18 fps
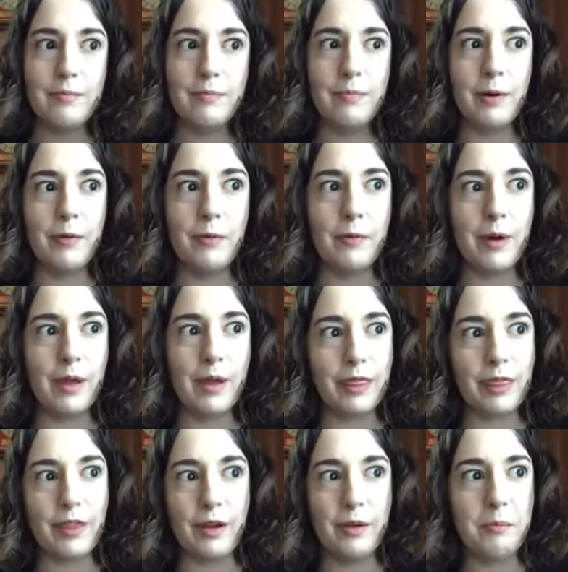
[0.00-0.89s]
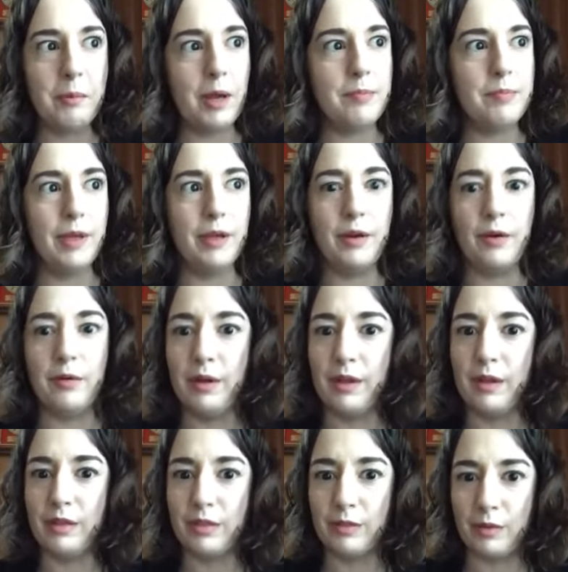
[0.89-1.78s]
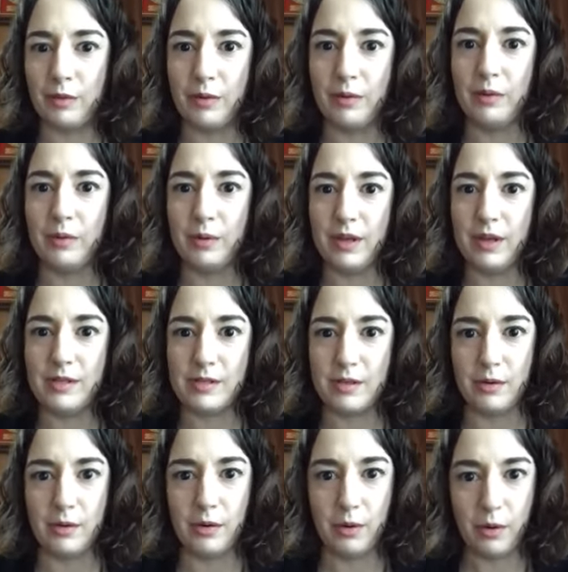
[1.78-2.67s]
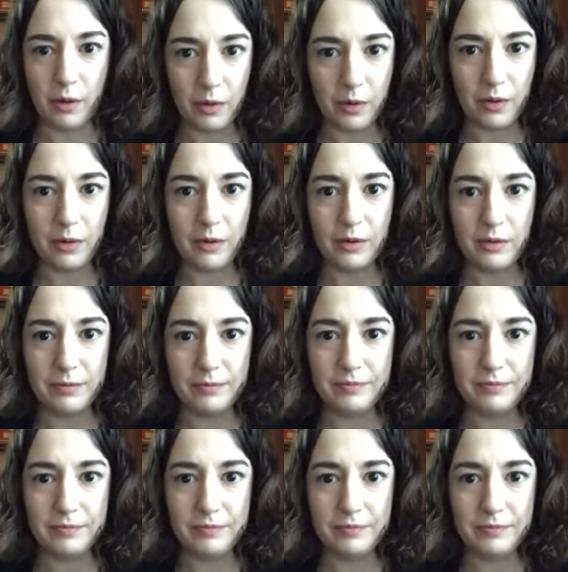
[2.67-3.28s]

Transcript: but what they might be going through as a whole